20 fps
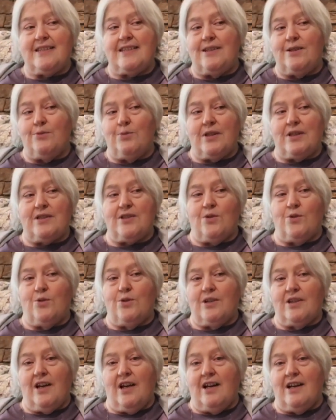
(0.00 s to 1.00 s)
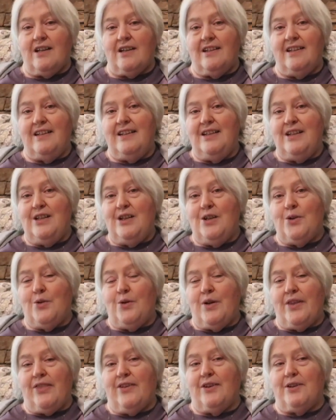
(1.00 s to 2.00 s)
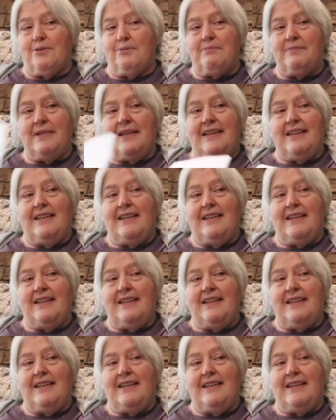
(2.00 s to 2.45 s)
see what's going on with them.